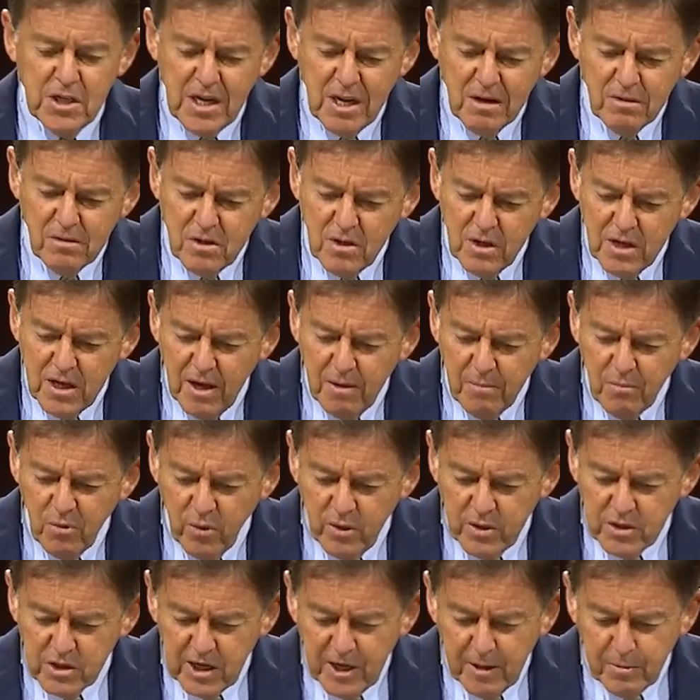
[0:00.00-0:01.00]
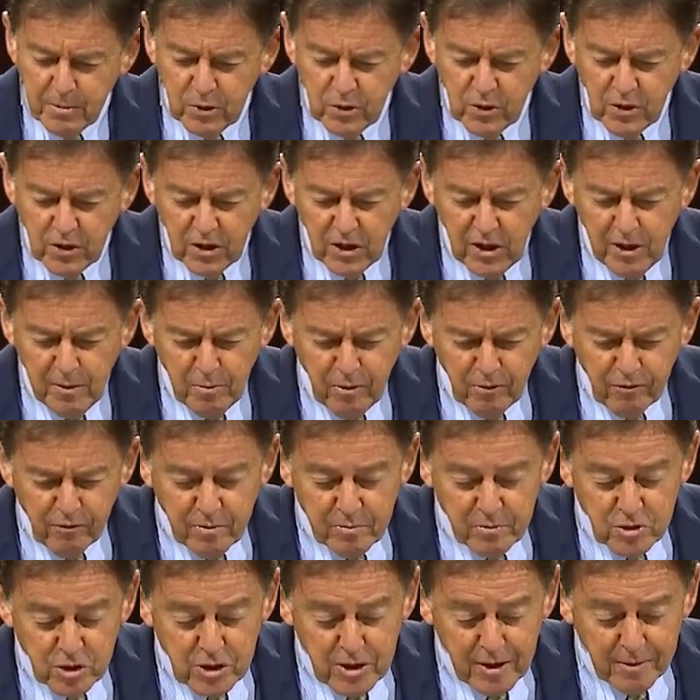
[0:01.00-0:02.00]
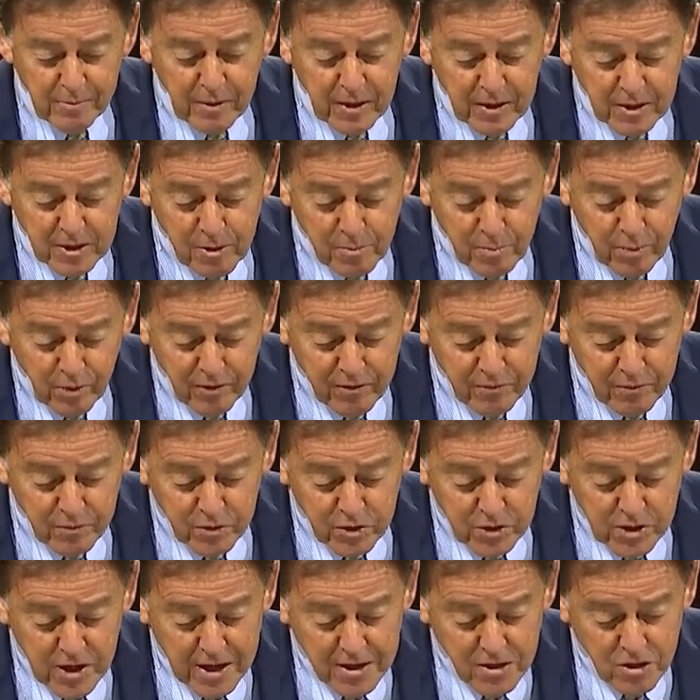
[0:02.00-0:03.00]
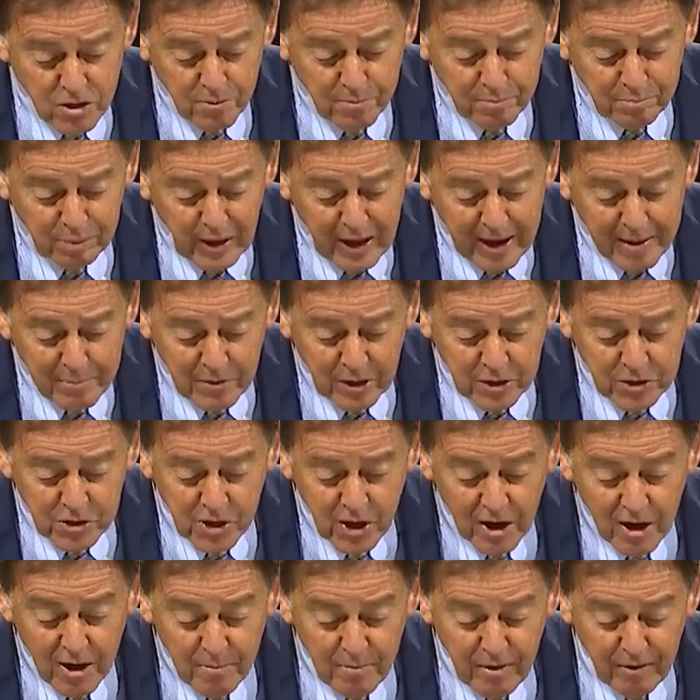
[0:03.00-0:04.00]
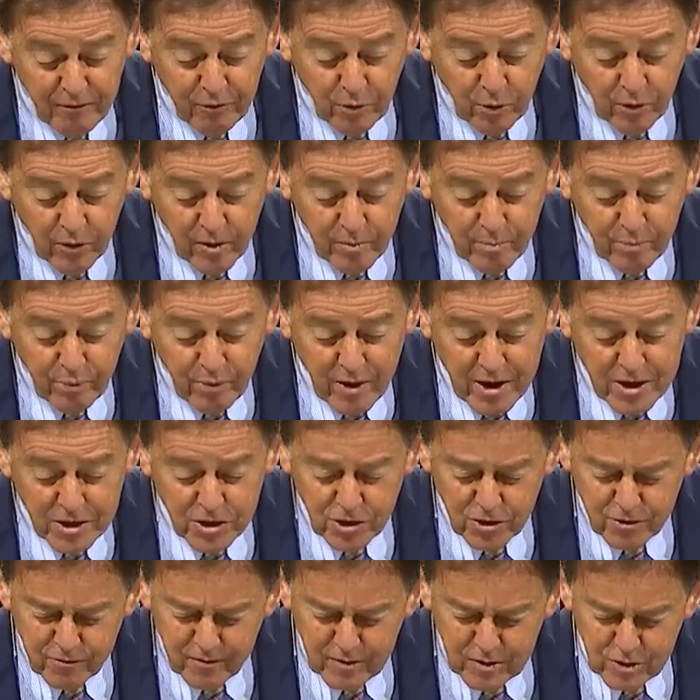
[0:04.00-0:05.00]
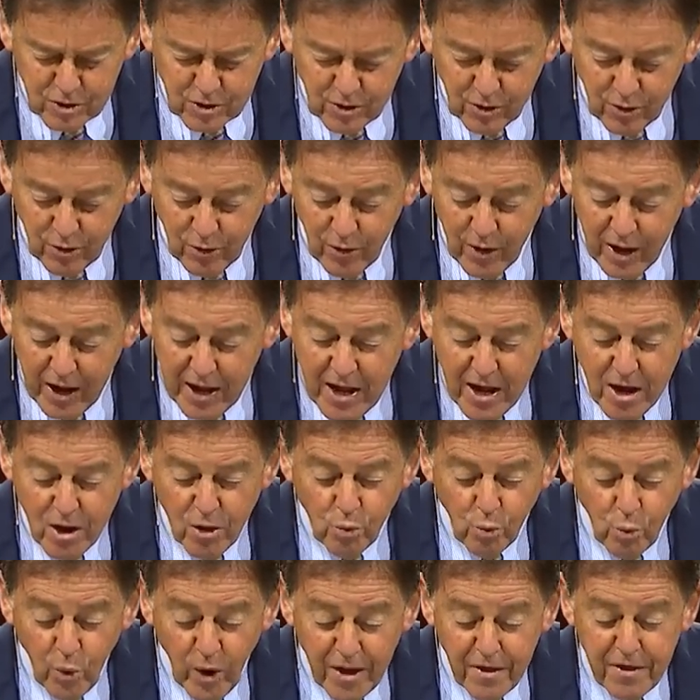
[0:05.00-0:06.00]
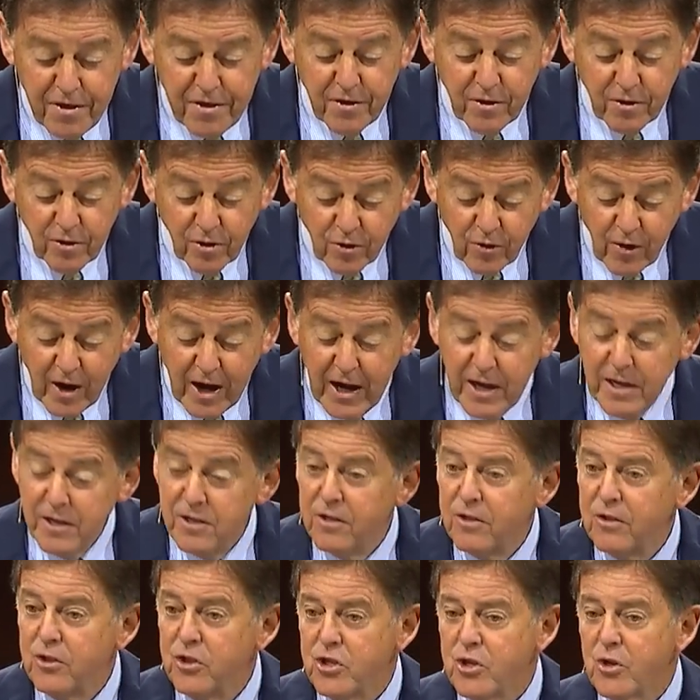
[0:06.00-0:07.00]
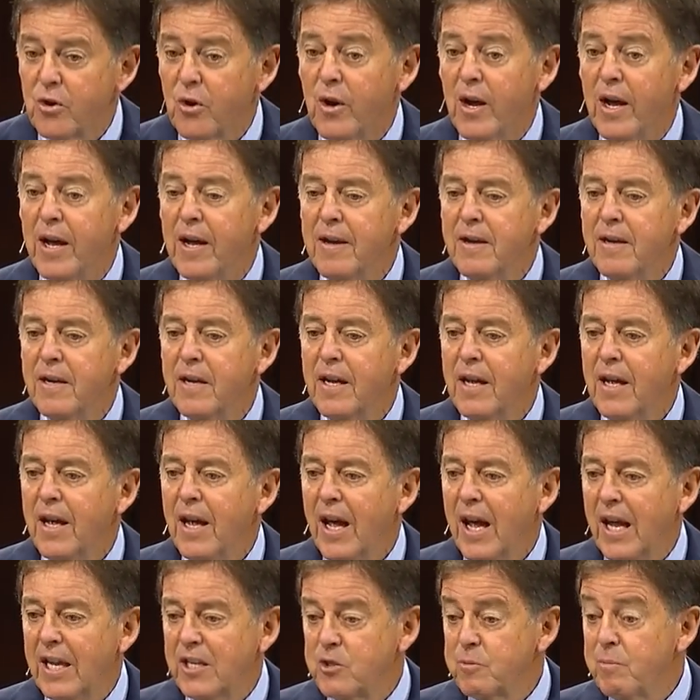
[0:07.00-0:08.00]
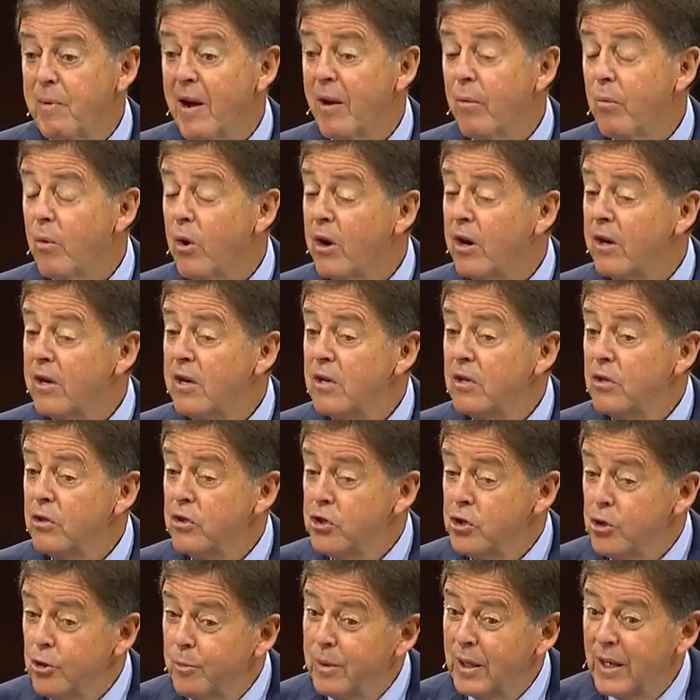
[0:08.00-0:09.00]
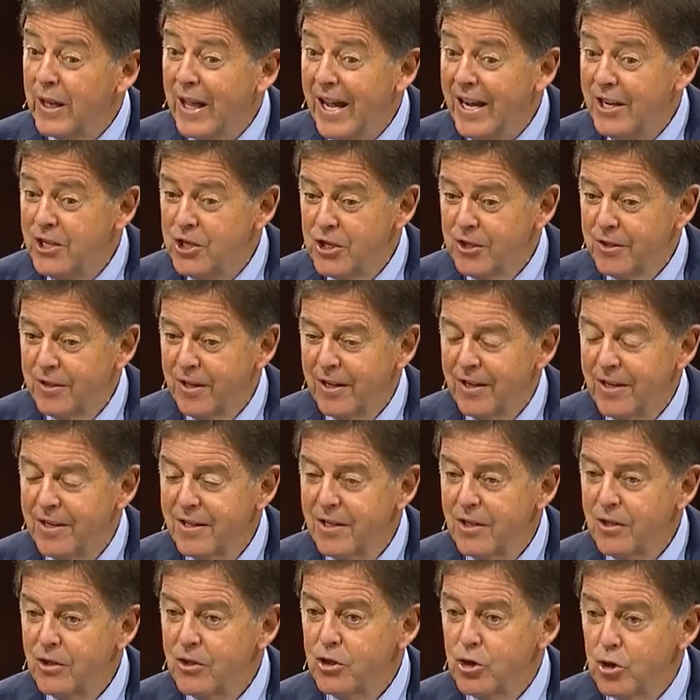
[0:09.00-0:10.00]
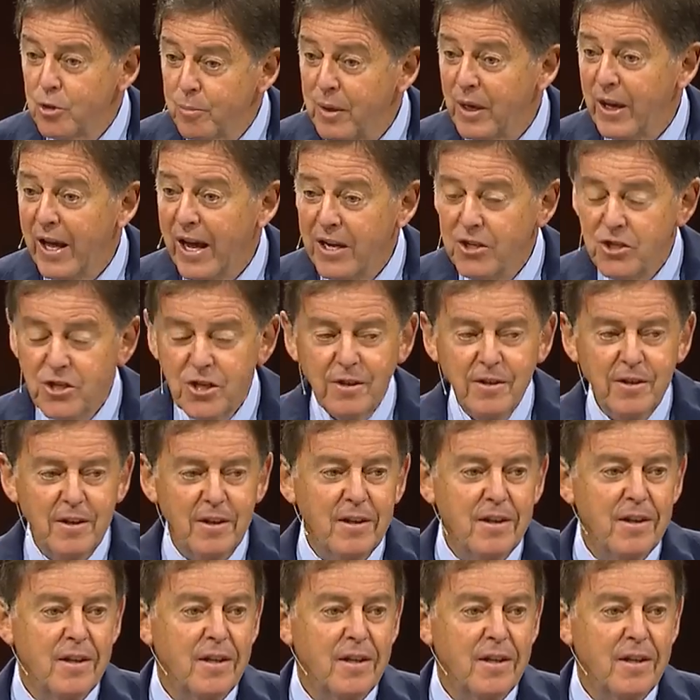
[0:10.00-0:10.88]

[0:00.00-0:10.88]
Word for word: Now to him who is able to keep you from stumbling, to present you blameless before the presence of his glory with great joy. Hence my word, jubilation. Jubilation.